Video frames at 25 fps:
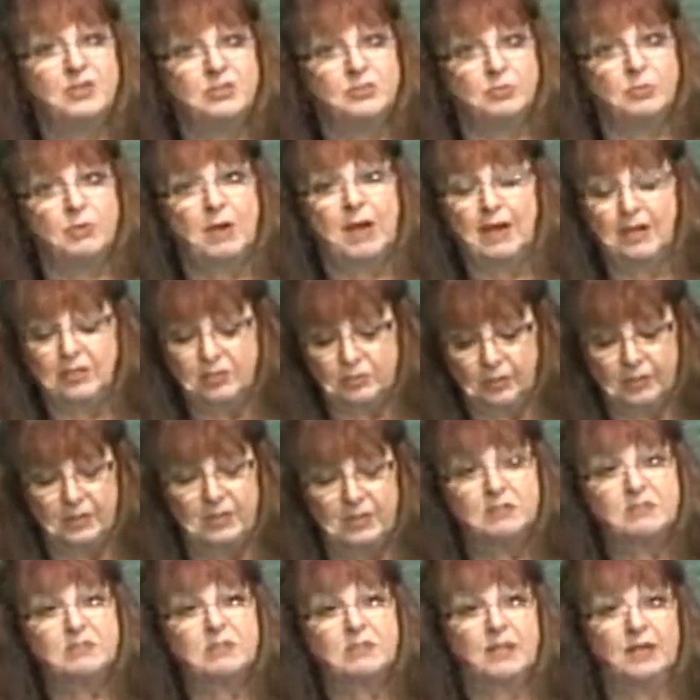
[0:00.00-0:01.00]
rocks with
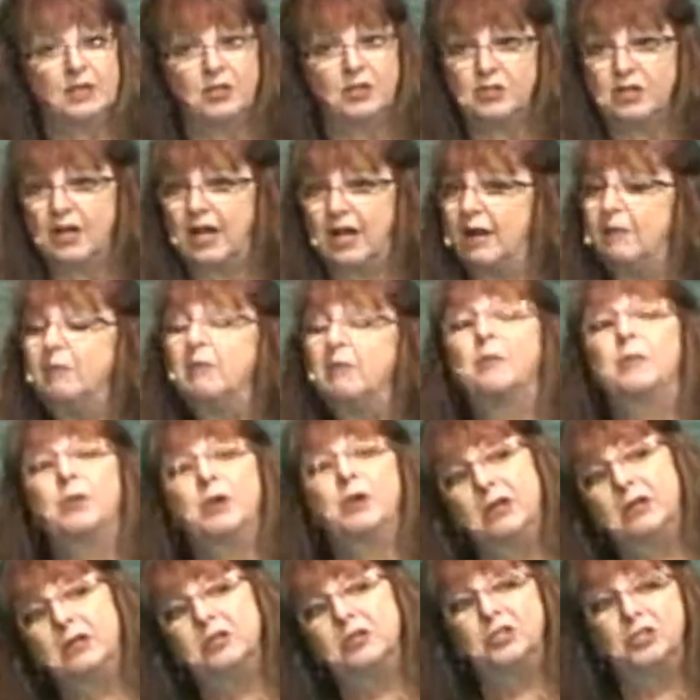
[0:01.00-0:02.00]
this slingshot. I'm a pretty
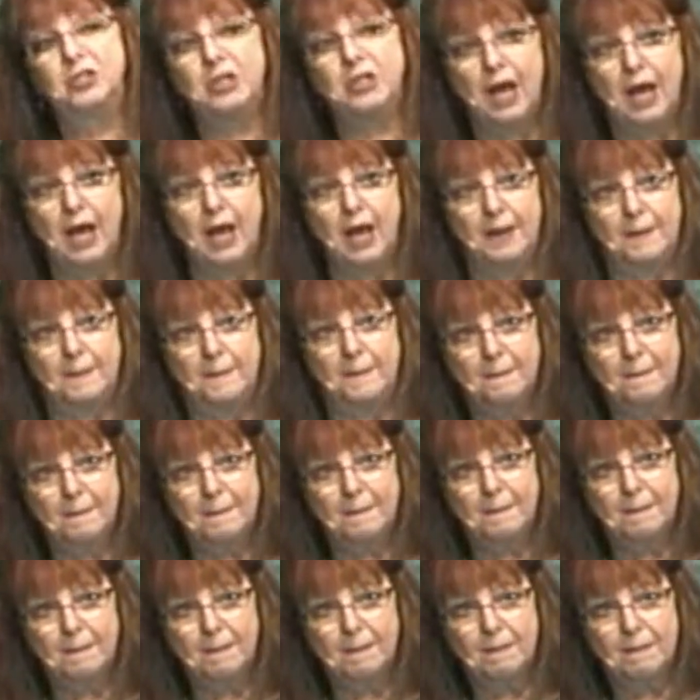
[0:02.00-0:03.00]
good shot.
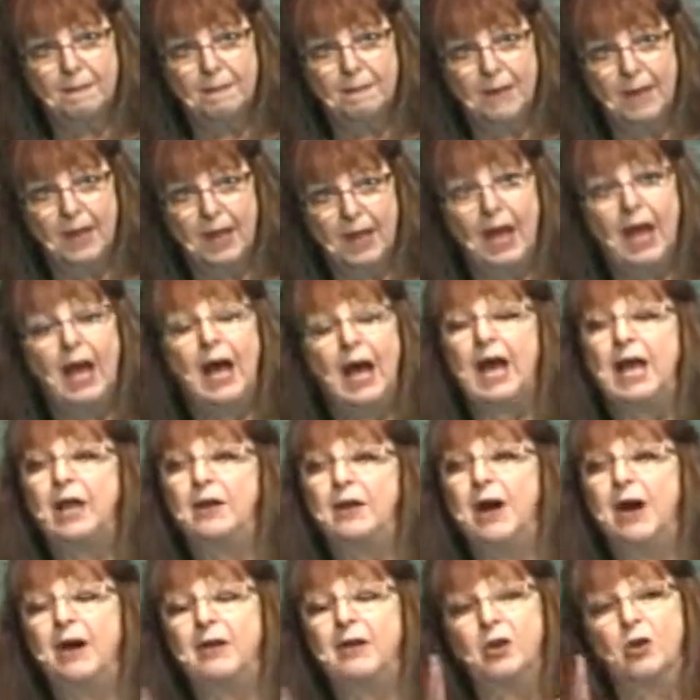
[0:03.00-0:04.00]
I know
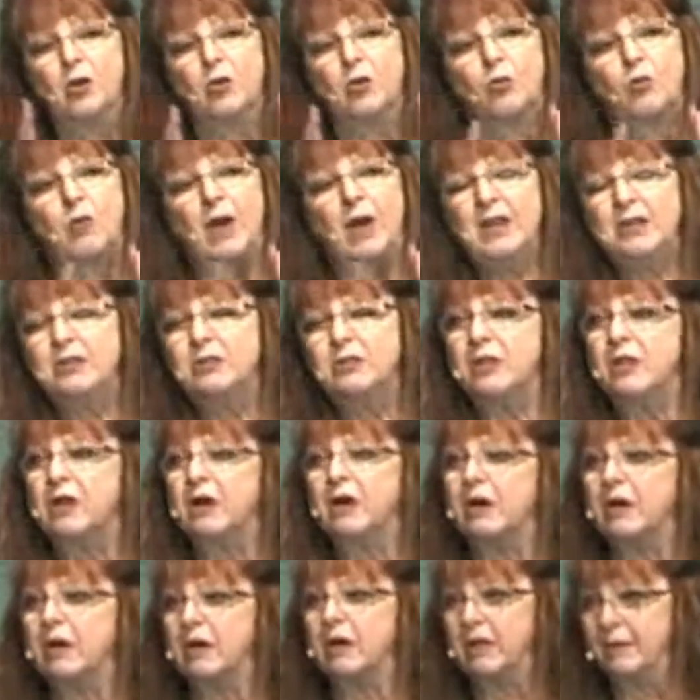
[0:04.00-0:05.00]
how to go right to the
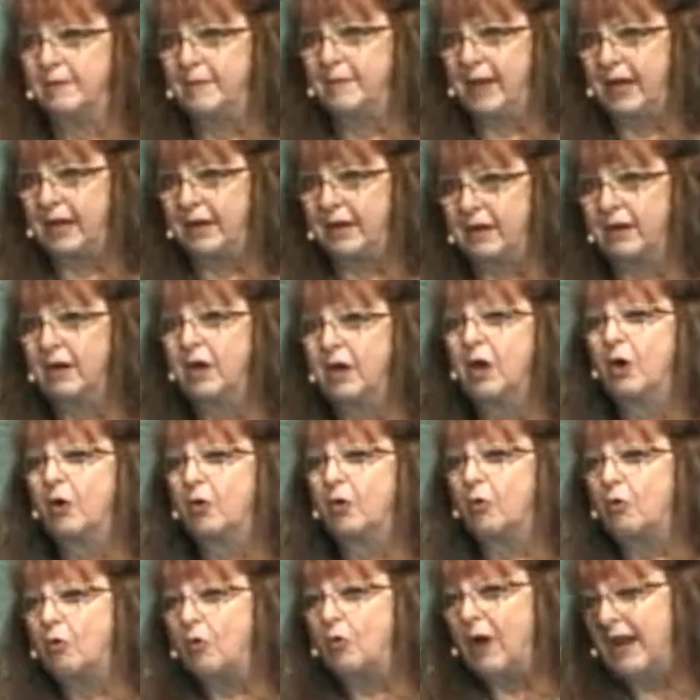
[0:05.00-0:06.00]
heart of the matter,
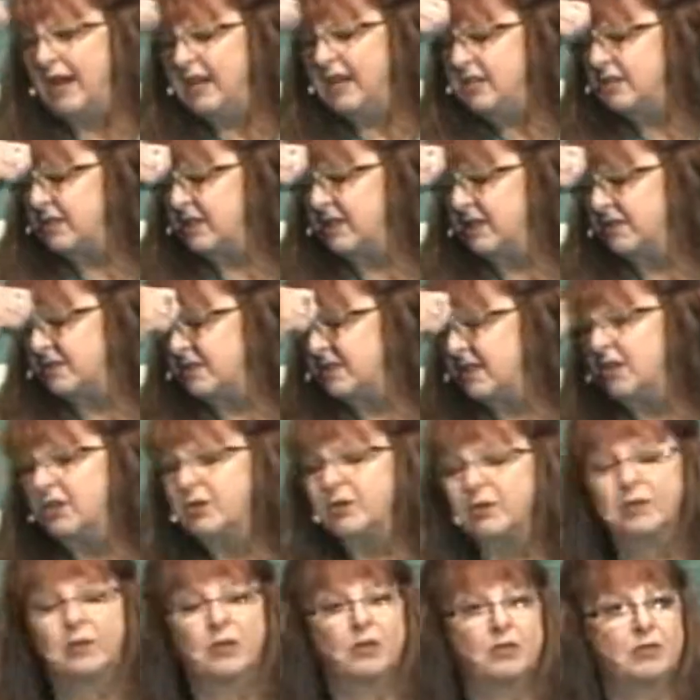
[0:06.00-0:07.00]
right to the
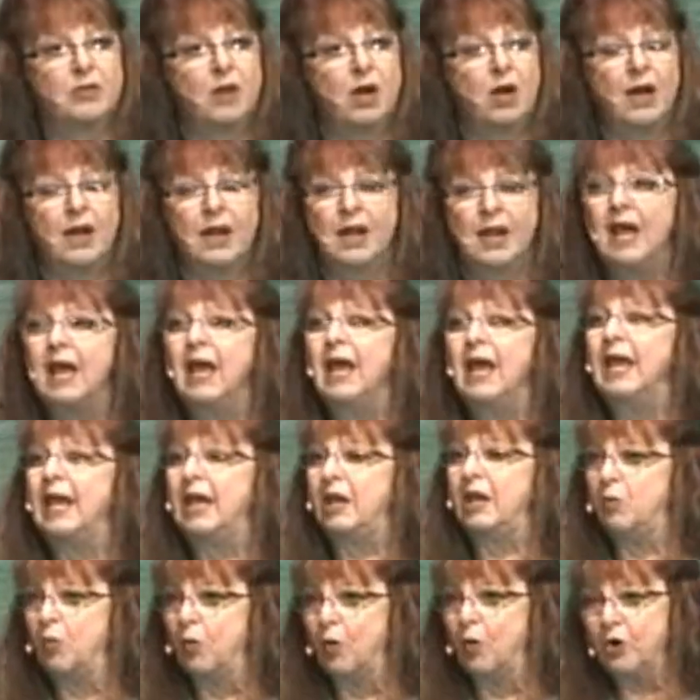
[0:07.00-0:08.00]
center of the thought.
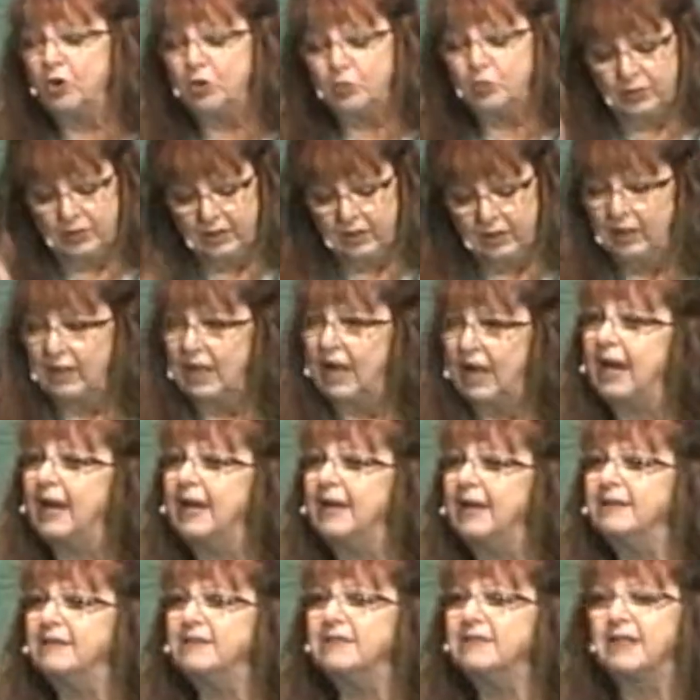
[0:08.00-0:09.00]
It worked with the
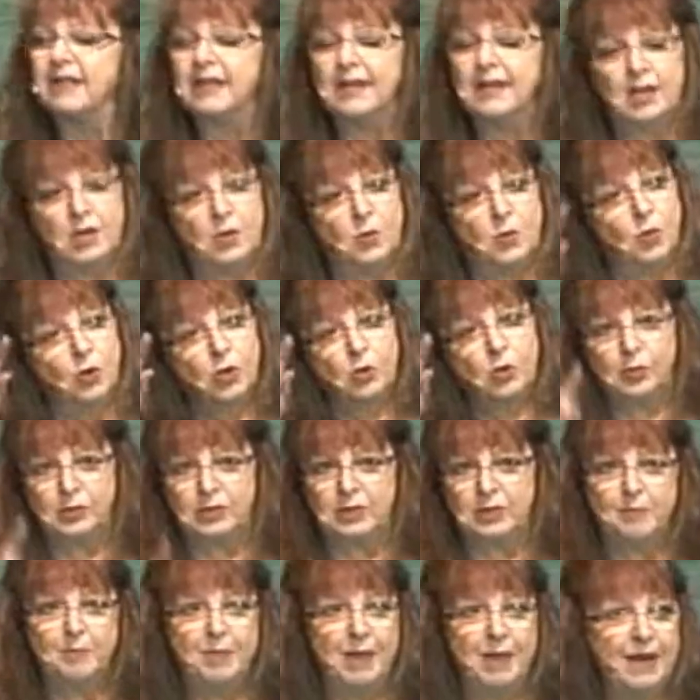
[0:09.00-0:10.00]
lions, and it worked with
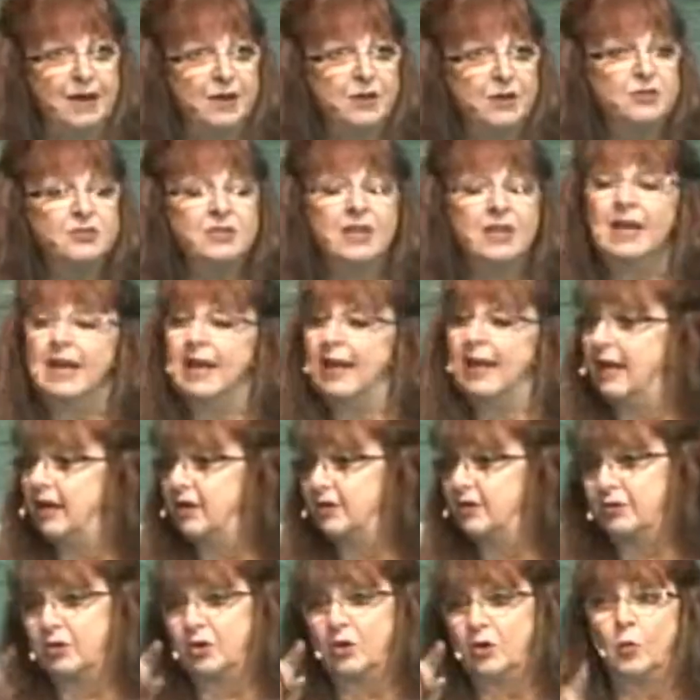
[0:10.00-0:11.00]
the bears, and
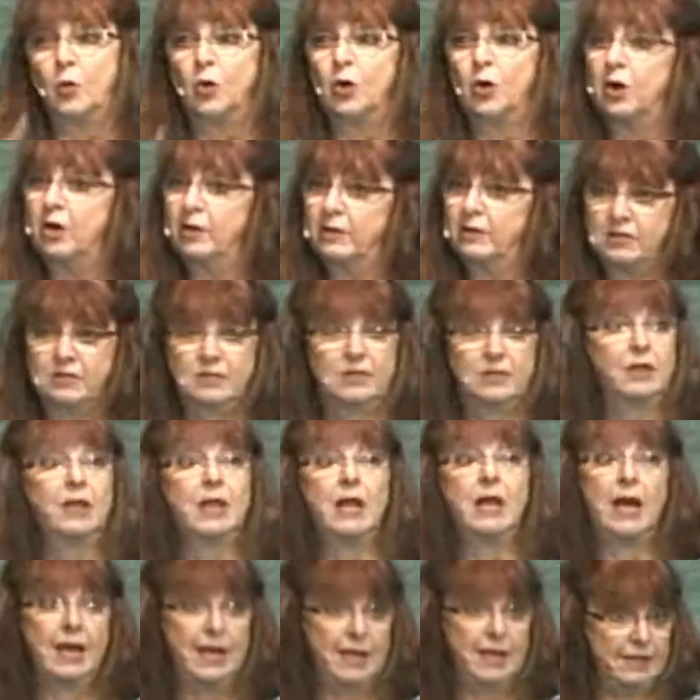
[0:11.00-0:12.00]
it's going to work on this
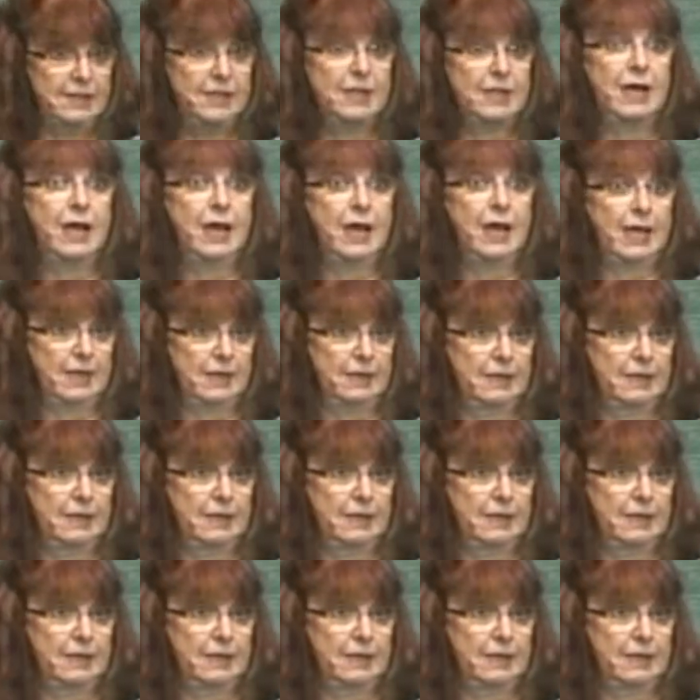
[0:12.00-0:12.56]
Goliath guy.